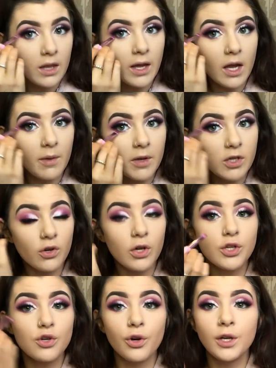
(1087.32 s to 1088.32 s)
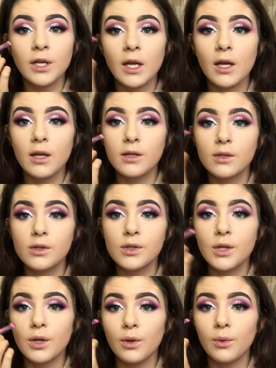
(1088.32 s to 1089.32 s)
like I make sure I join it
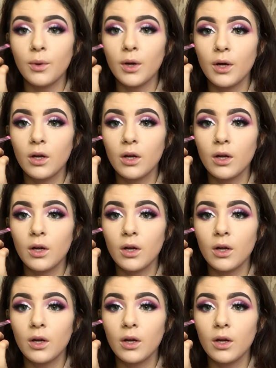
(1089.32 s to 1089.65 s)
to